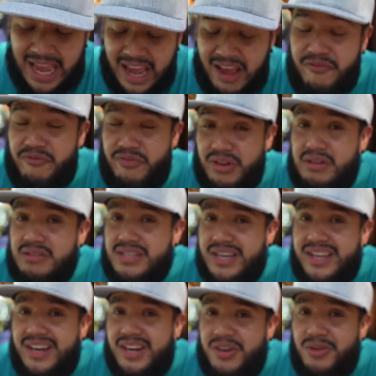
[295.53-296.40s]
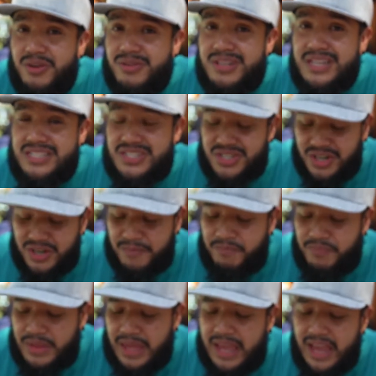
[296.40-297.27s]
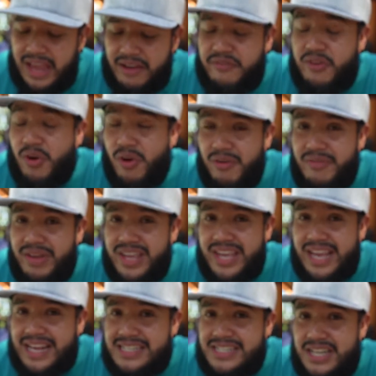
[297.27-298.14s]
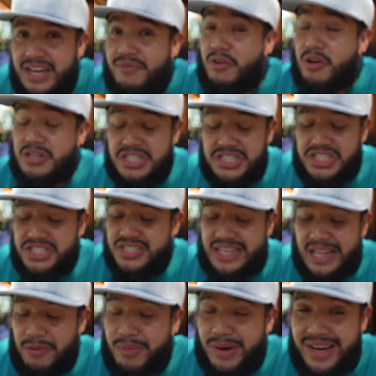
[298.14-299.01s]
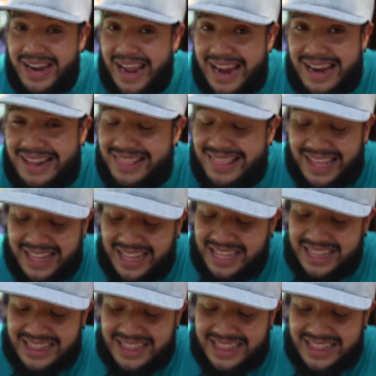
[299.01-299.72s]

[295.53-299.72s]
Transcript: it feels like an adult dessert. if you're on vacation, if you're just celebrating anything like